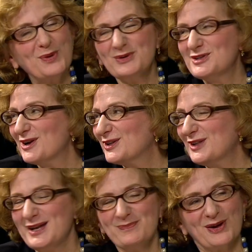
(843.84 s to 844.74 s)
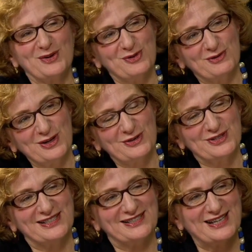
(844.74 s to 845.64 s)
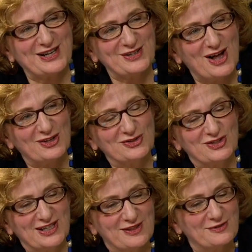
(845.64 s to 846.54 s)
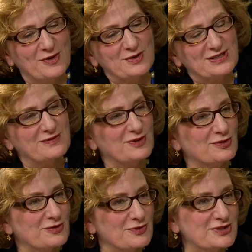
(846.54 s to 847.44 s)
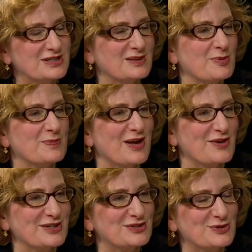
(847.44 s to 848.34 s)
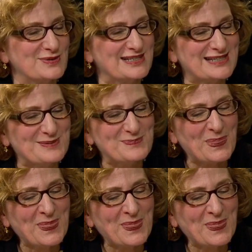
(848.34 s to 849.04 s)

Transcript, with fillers: We talk a lot about careers and technology and the focus of the university preparing students and